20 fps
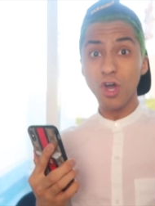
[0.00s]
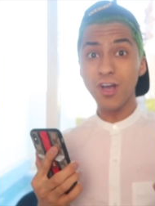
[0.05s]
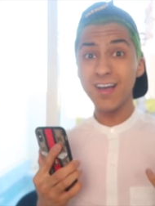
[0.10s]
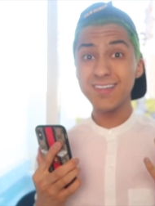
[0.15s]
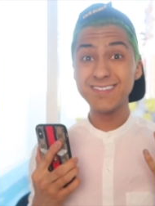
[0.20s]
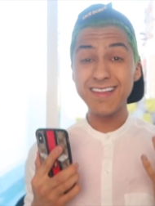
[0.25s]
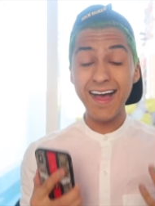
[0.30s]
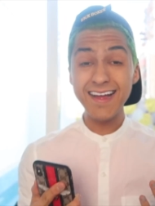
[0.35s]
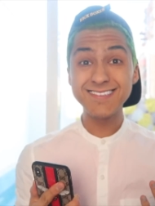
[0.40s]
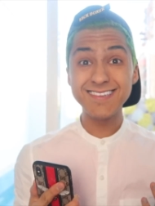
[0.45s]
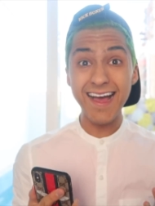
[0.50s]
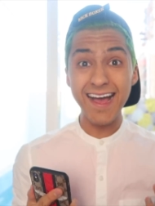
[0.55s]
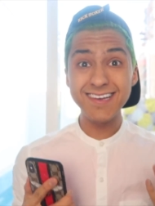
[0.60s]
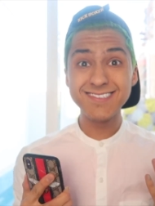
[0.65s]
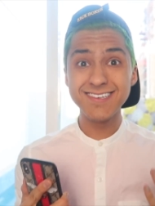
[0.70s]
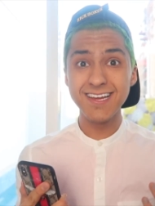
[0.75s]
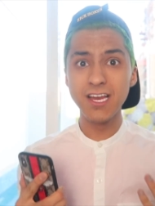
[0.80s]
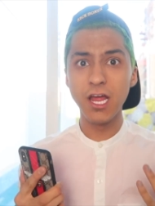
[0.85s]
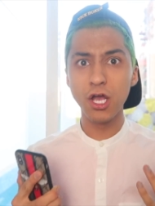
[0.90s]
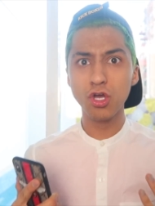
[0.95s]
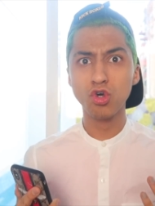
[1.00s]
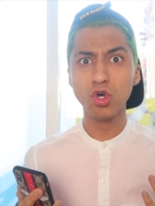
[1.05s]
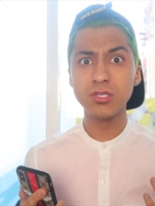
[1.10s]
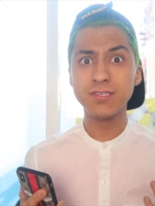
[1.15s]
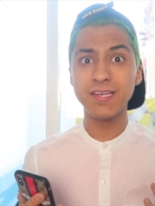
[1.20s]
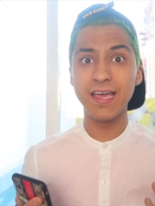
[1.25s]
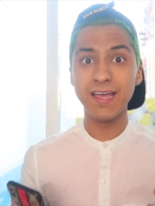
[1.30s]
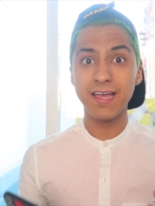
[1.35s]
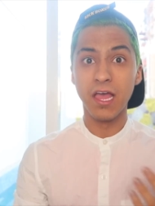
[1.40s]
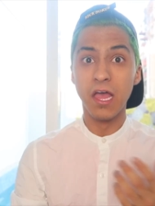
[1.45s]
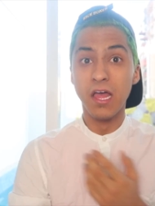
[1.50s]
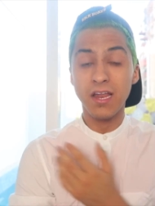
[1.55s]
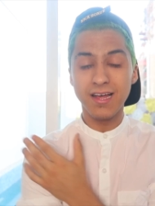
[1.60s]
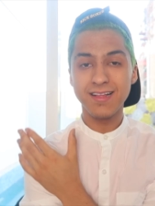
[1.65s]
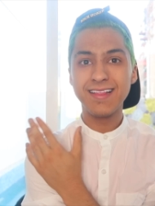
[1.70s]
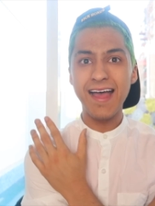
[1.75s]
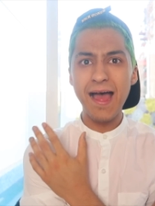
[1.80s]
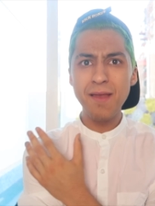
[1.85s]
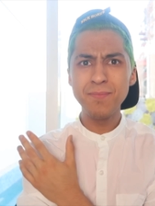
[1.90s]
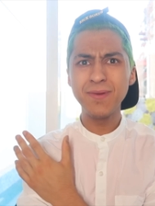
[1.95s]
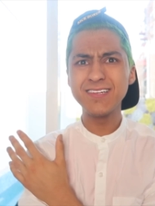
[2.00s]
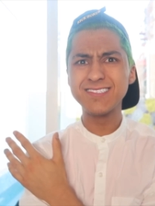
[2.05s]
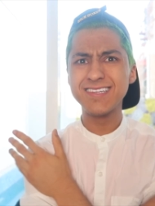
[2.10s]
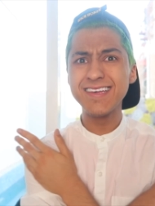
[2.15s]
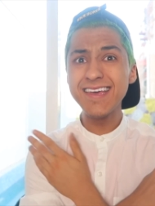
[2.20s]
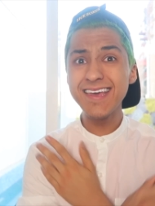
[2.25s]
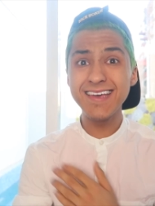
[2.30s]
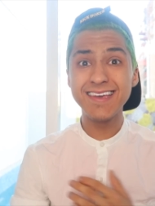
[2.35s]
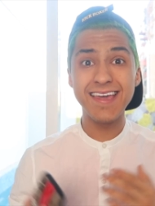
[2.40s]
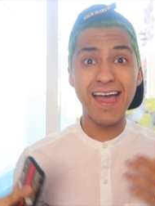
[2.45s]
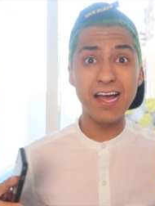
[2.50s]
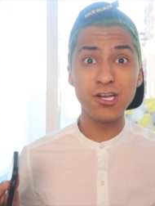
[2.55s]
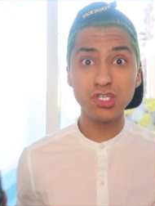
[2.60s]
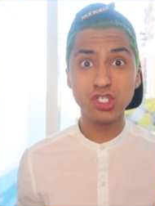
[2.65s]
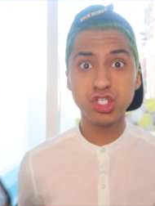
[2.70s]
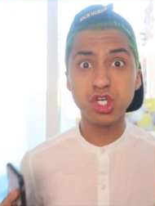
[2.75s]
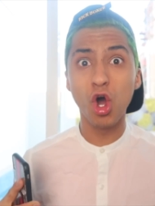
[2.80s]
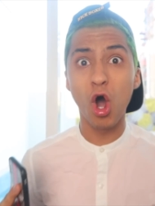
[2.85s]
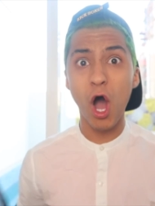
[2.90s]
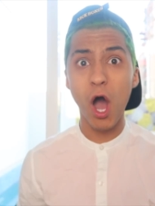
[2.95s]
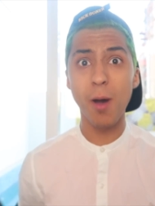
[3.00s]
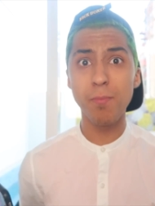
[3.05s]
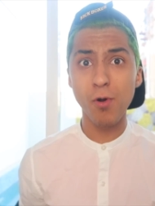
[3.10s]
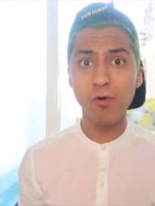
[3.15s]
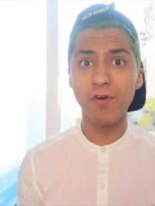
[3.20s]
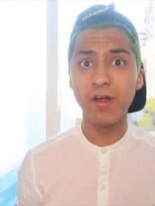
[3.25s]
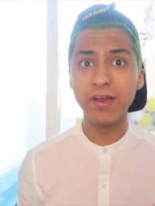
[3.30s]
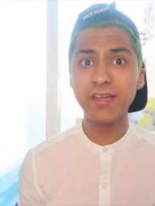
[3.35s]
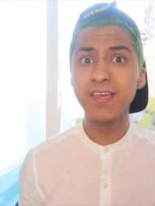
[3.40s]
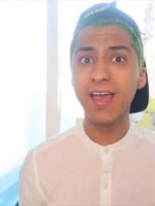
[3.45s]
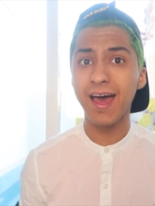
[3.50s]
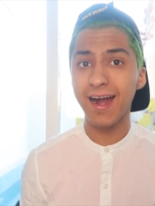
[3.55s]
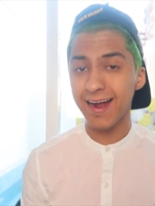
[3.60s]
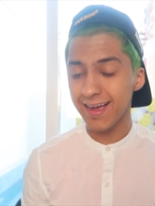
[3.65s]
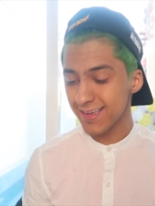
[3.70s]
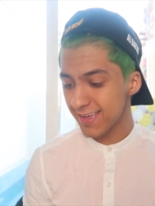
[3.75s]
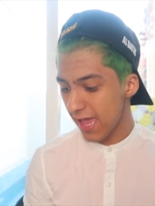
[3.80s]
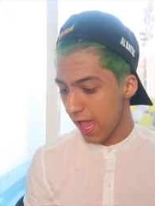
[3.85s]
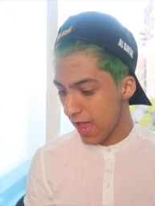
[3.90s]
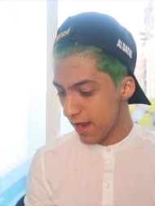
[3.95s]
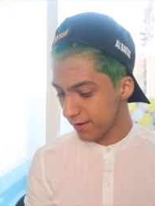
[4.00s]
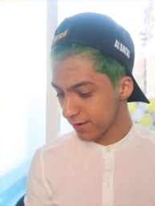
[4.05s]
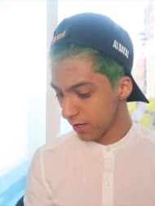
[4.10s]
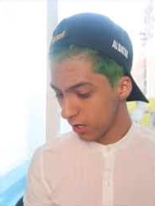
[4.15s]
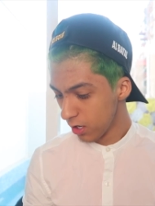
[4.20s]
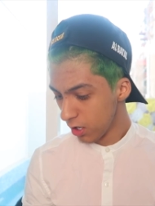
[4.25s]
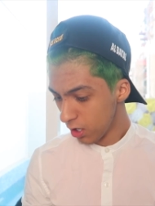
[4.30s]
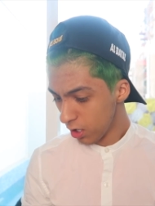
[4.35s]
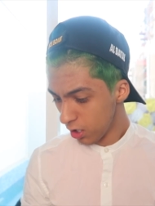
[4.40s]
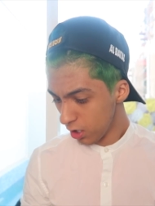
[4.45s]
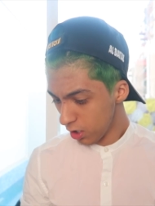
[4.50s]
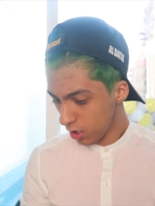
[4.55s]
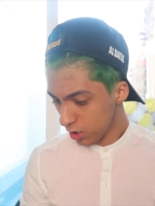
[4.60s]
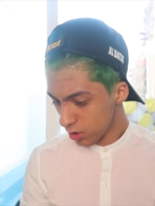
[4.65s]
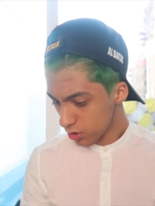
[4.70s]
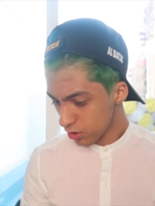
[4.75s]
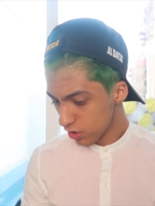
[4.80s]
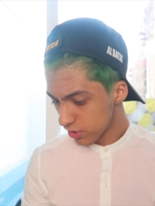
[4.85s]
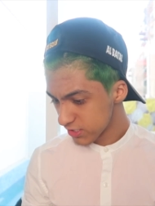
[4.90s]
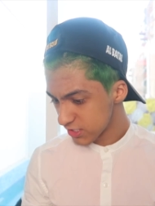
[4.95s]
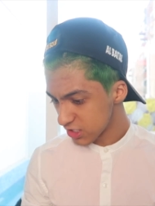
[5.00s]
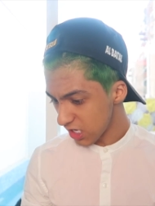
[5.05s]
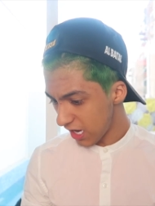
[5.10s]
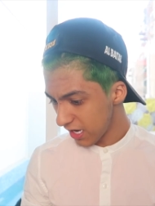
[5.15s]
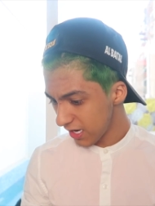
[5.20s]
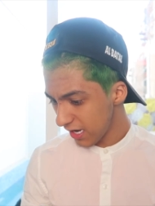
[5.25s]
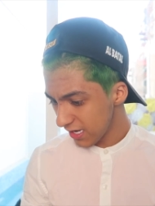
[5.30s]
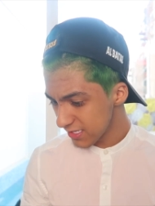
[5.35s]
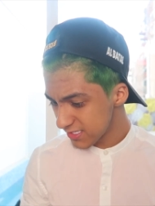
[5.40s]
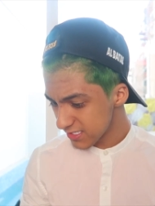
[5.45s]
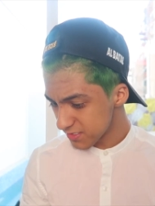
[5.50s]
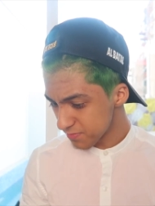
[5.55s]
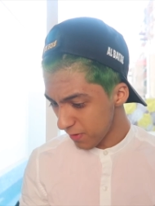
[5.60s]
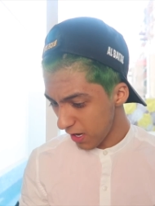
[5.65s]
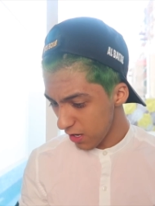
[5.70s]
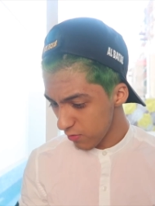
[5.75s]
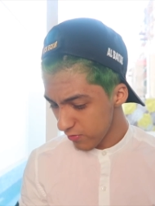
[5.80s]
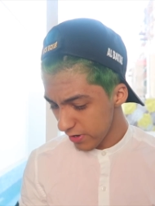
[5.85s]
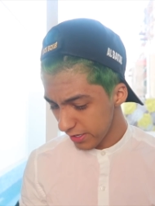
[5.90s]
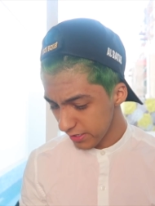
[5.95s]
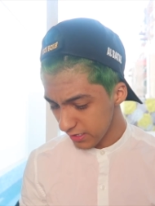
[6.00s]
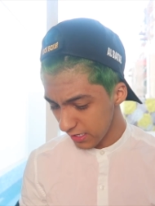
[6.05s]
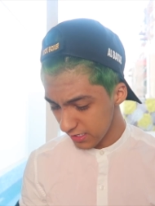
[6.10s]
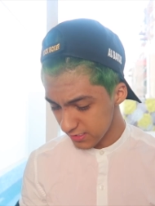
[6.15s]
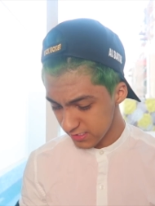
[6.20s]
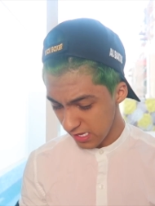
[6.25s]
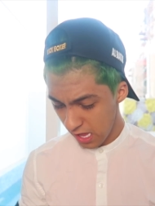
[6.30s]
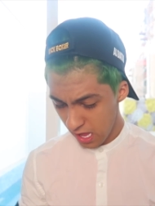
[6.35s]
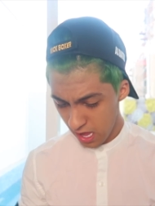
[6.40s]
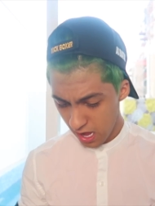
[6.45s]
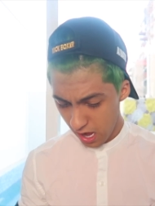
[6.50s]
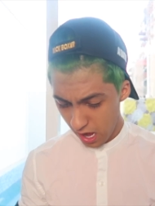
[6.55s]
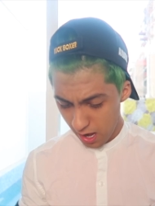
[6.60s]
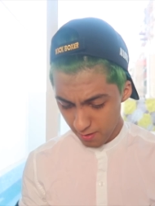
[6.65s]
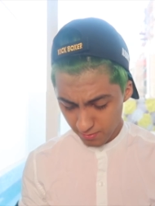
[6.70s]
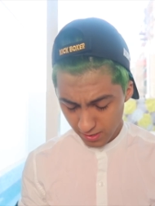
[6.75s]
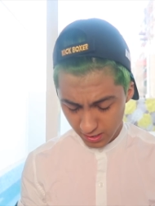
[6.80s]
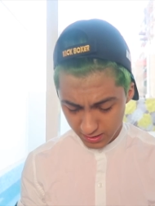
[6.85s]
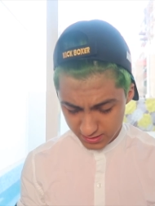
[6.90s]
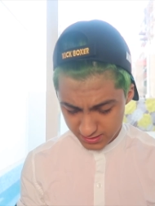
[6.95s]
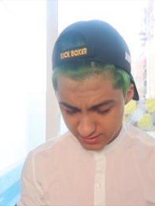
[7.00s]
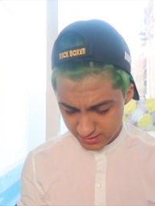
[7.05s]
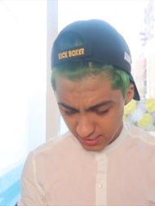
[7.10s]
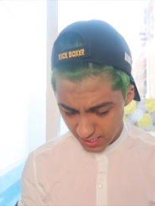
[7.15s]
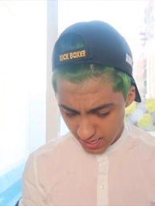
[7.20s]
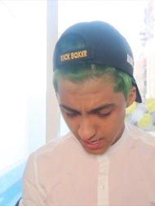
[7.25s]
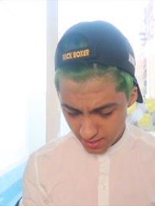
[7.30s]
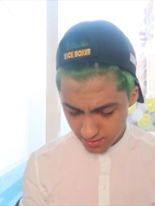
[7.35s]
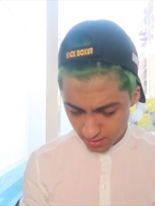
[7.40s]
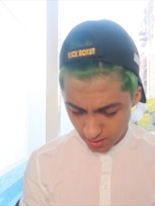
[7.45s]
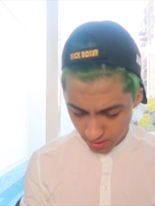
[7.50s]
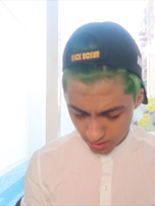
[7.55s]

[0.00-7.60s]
You guys, that's actually a good thing. Like that means he can show up over here again. Your sunlight is my weakness. I'm gonna say,